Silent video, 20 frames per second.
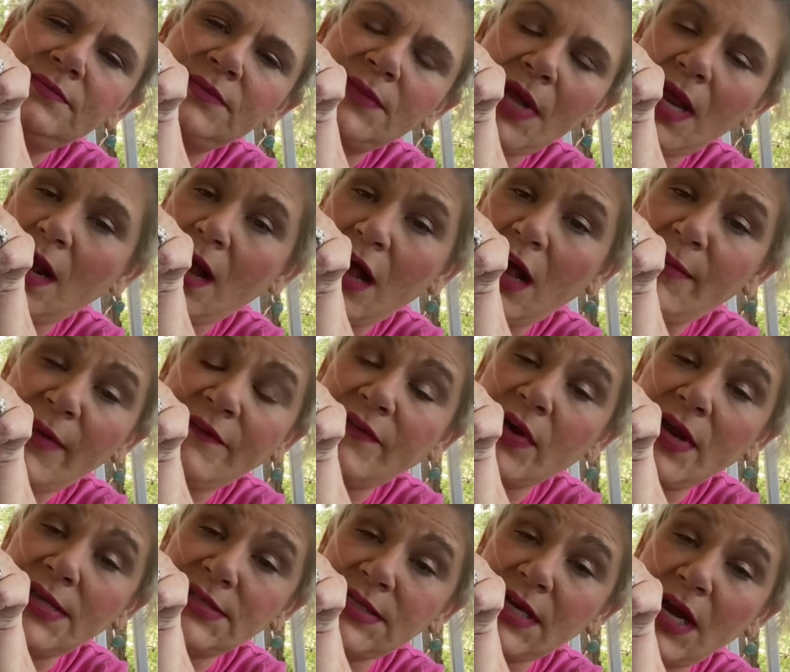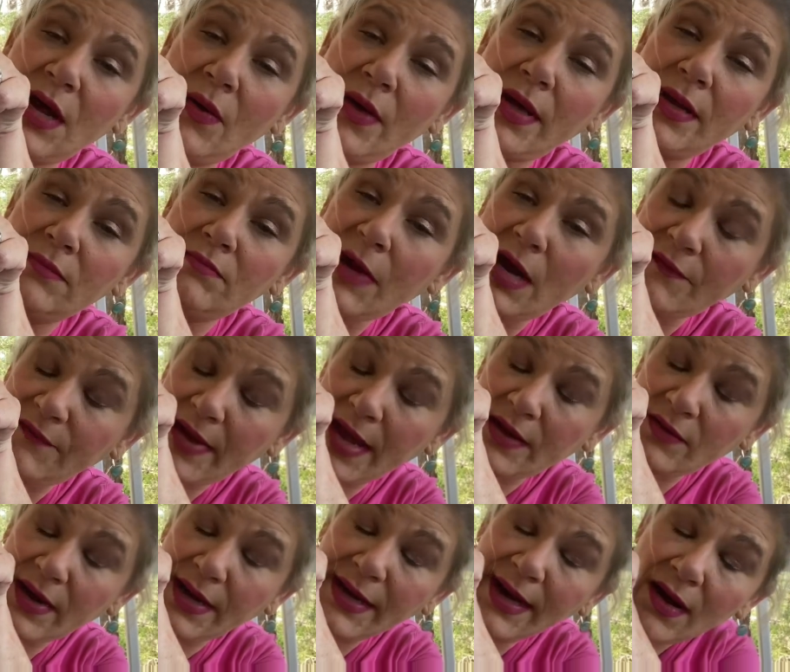And all of my friends know it. Matter of
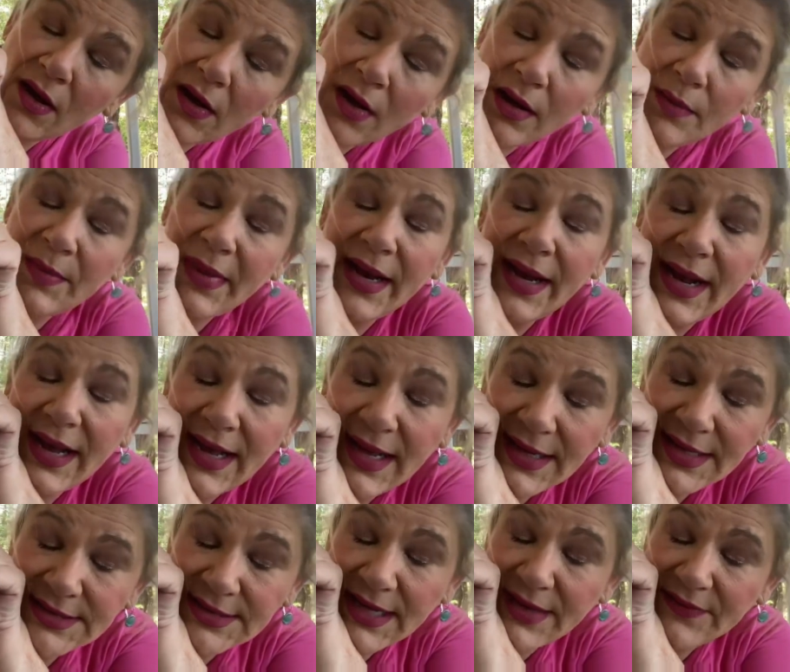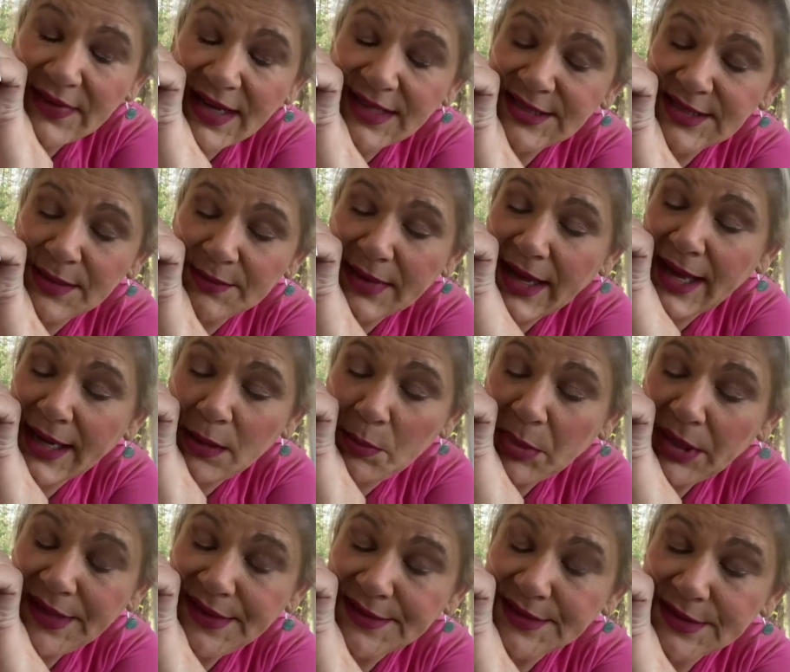fact, right now on my eyes, I've got some kind of
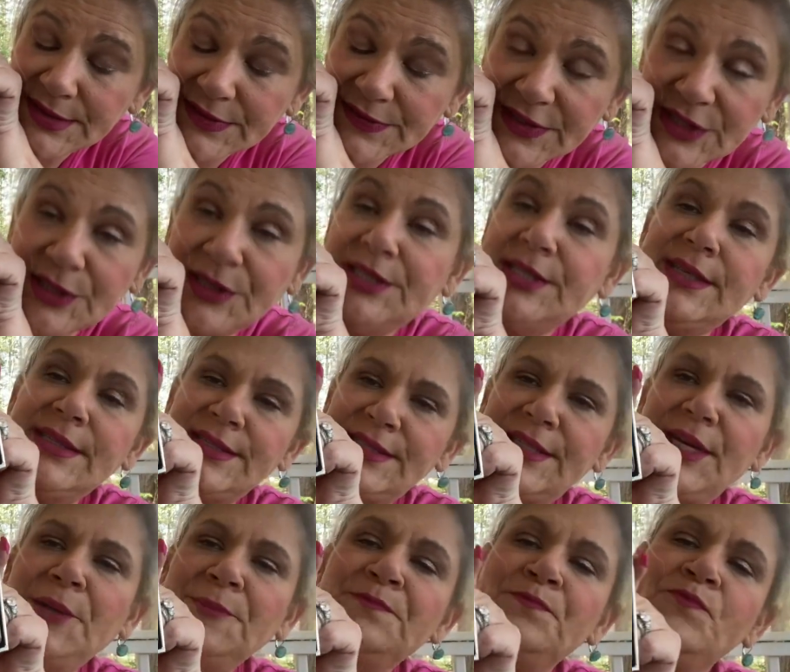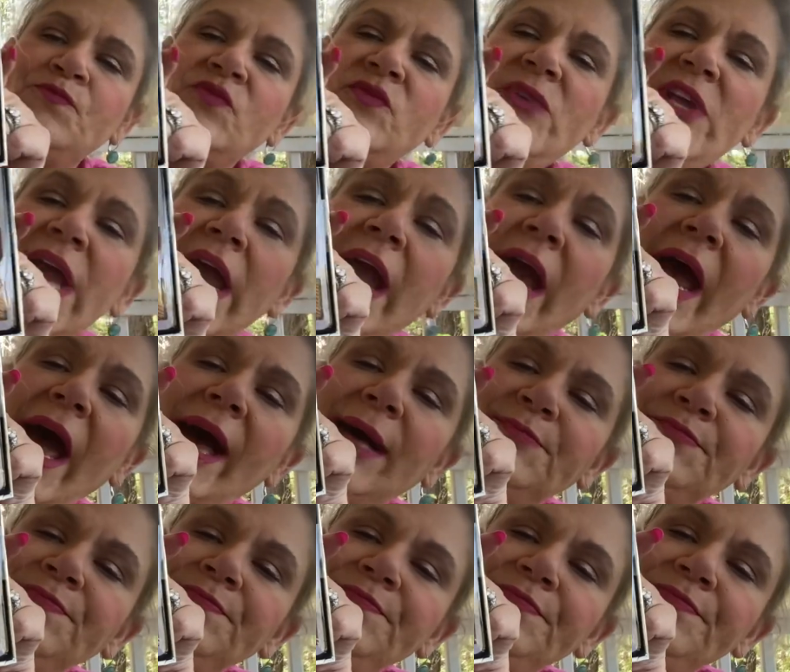pink silver. So yeah,
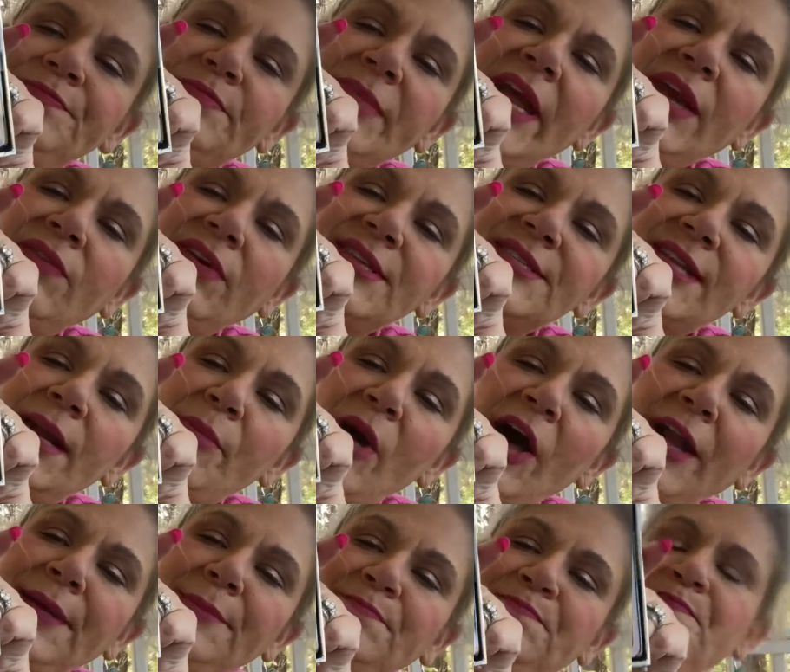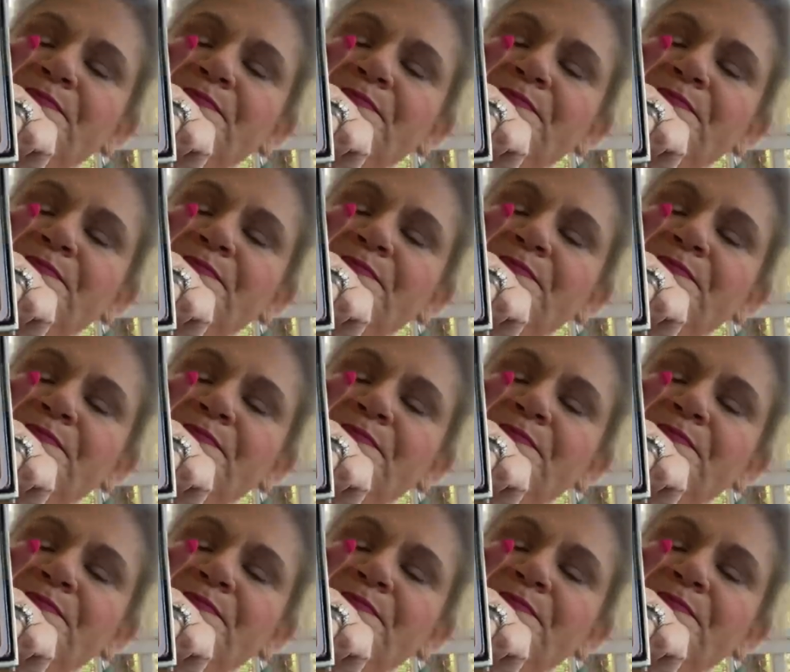main reason about it.